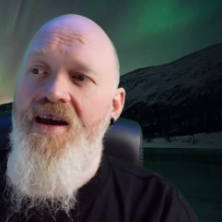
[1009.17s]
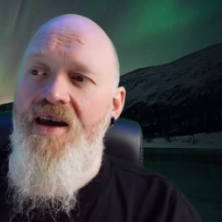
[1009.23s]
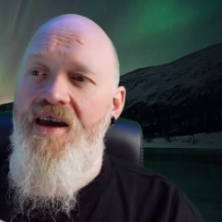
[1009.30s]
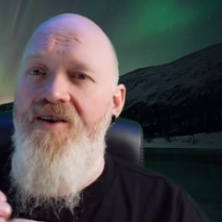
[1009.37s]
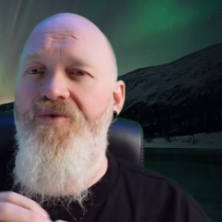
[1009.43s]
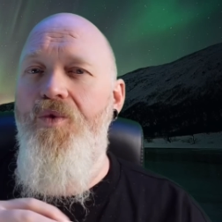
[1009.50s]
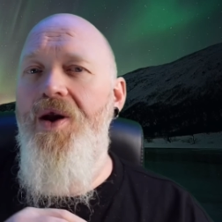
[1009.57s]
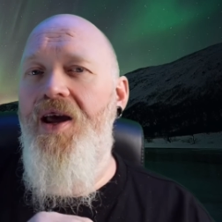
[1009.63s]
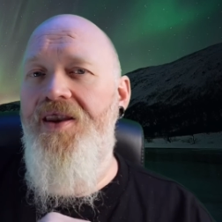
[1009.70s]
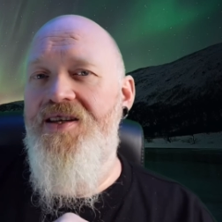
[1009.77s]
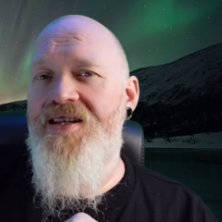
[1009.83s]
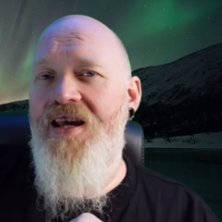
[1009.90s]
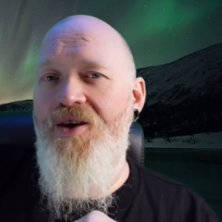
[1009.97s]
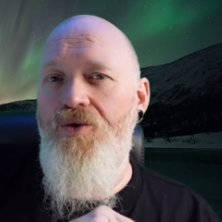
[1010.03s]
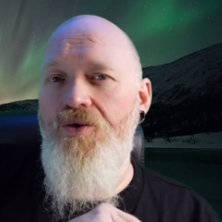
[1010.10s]
If we
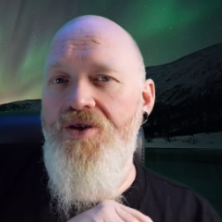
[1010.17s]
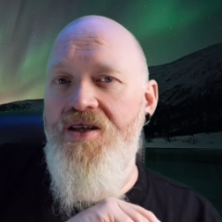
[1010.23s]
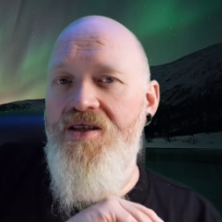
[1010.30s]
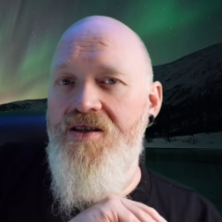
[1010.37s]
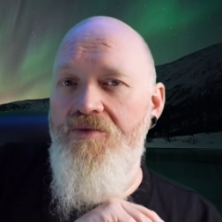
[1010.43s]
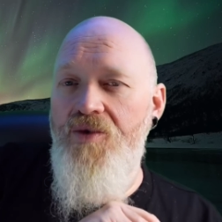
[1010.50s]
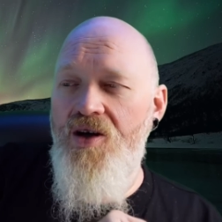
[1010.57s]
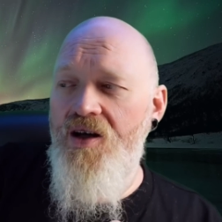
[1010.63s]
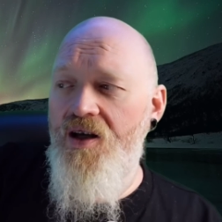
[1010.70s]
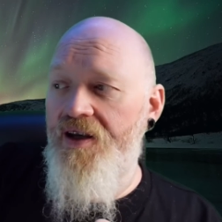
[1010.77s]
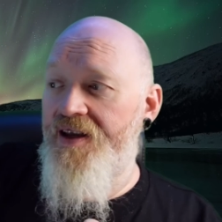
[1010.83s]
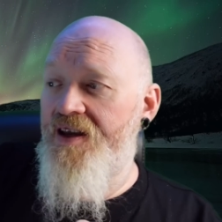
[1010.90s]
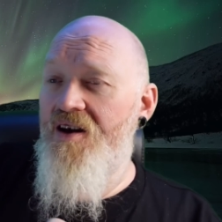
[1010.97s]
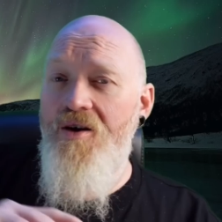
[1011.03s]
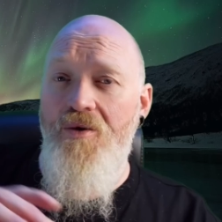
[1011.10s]
understand autism
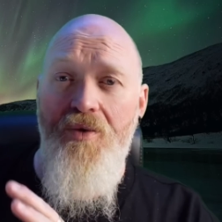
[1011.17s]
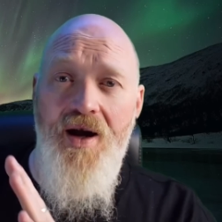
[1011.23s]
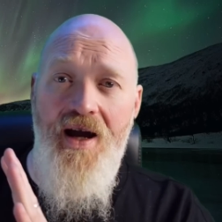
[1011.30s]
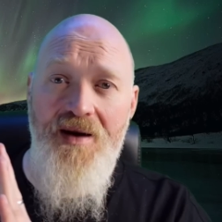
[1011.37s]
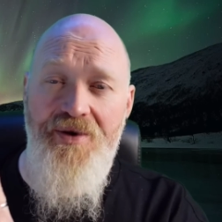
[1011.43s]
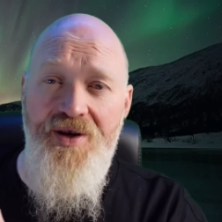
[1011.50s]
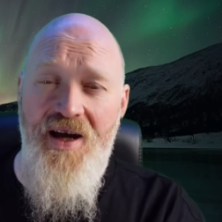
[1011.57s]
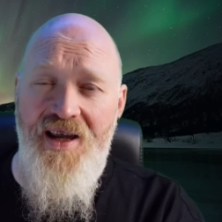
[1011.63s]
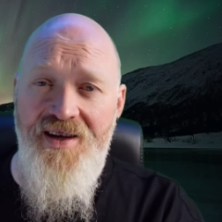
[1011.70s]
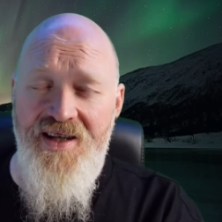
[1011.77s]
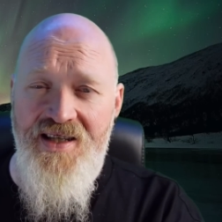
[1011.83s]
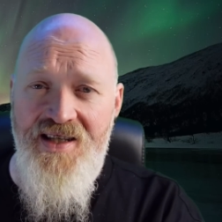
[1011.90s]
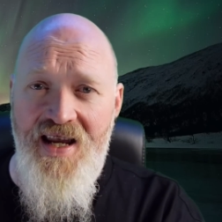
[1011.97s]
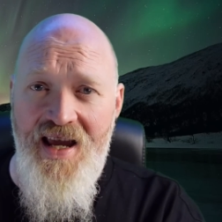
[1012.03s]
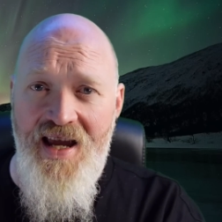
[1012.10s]
early, we're able to
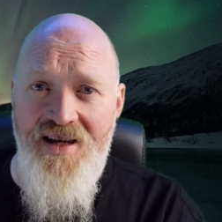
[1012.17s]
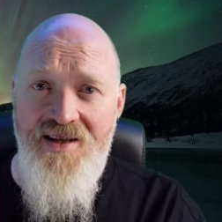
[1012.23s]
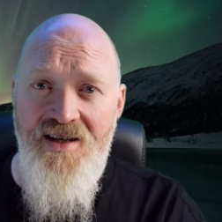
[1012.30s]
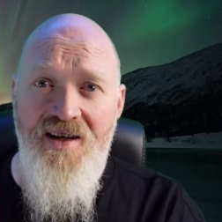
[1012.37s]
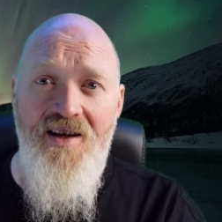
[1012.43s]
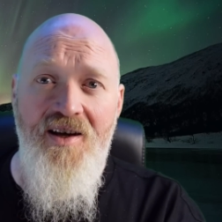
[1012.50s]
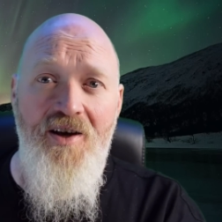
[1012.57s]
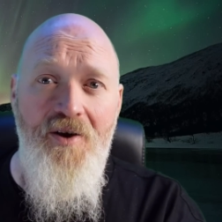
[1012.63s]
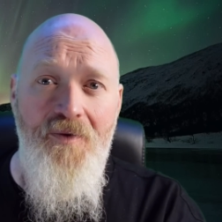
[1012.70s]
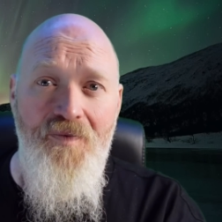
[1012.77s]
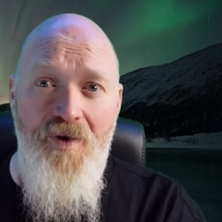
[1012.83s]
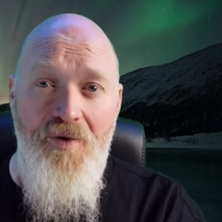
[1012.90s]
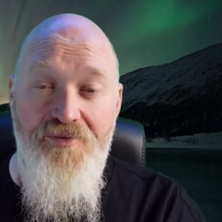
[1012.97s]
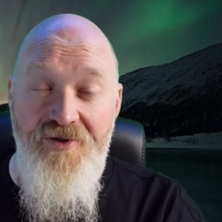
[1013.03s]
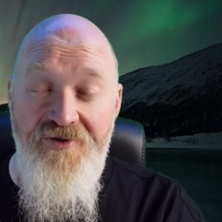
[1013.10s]
understand
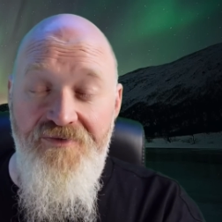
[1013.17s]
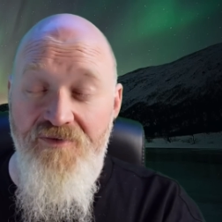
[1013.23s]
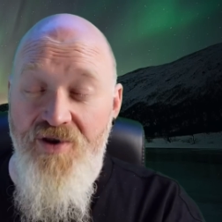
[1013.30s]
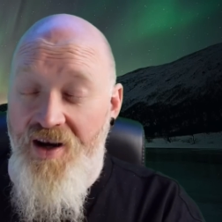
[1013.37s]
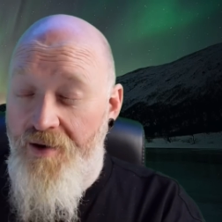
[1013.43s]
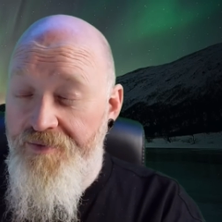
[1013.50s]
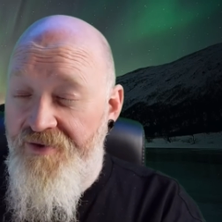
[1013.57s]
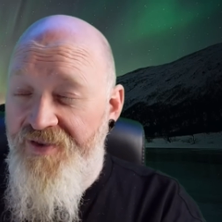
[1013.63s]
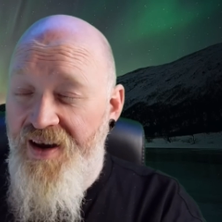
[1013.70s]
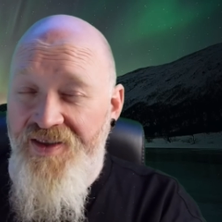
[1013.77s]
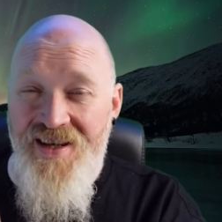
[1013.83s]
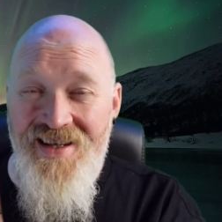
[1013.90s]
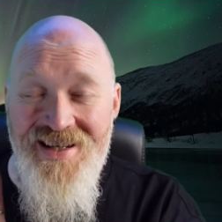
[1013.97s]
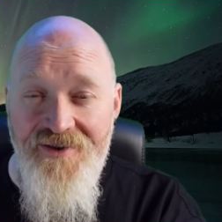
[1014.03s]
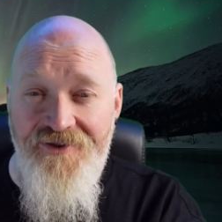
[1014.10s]
and you know prevent
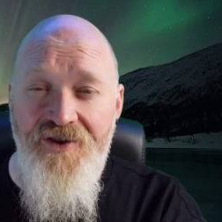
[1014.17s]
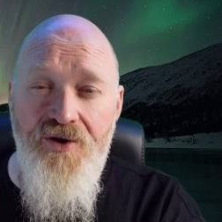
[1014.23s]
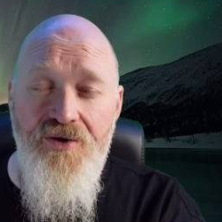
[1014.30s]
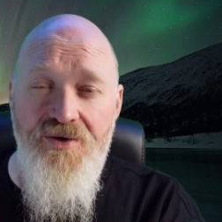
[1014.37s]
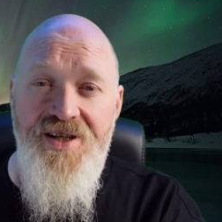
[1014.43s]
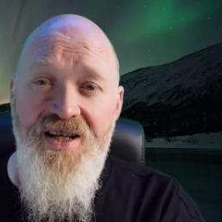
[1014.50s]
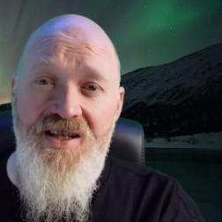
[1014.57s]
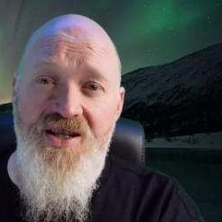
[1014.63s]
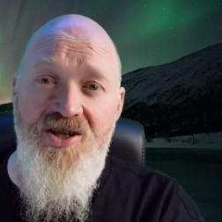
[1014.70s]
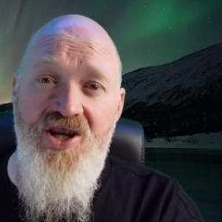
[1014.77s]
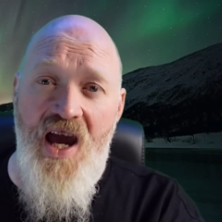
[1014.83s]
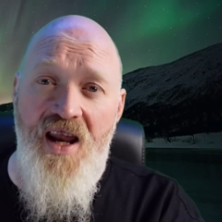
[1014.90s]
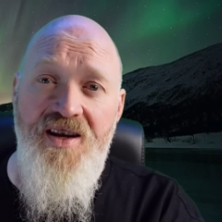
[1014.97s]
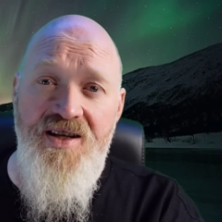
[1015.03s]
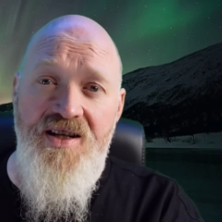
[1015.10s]
the difficulties and
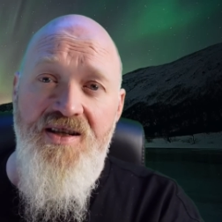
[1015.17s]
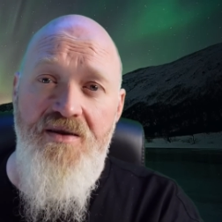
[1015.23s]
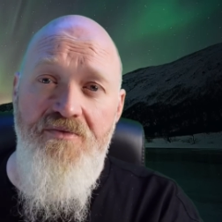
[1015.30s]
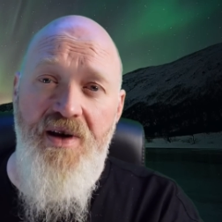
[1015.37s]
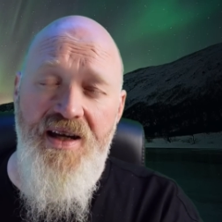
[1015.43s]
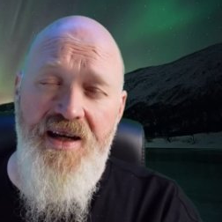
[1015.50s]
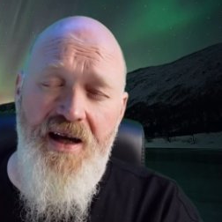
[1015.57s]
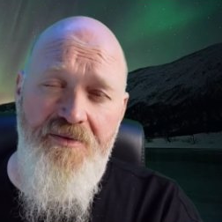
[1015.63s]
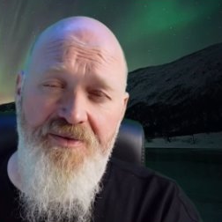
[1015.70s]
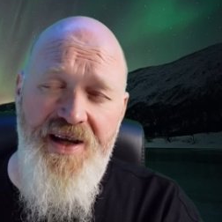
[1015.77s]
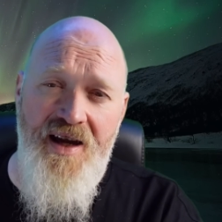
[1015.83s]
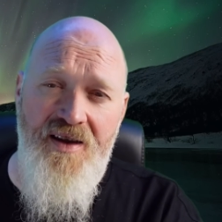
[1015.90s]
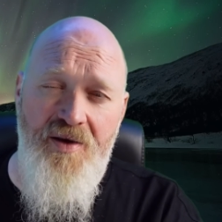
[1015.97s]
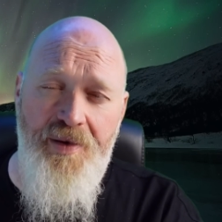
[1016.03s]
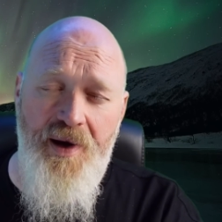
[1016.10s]
challenges that may come
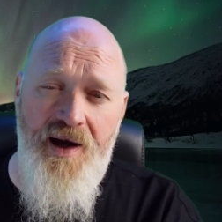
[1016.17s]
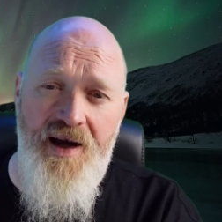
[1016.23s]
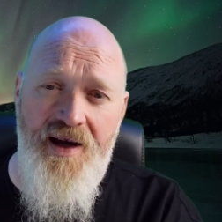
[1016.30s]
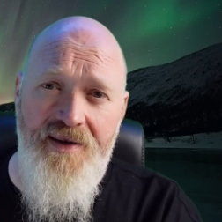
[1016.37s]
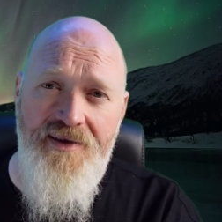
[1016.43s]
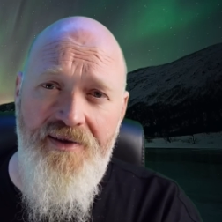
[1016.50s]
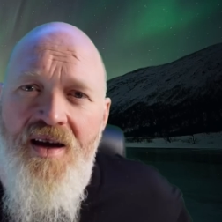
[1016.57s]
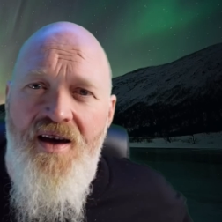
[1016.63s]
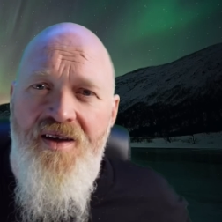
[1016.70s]
down the path.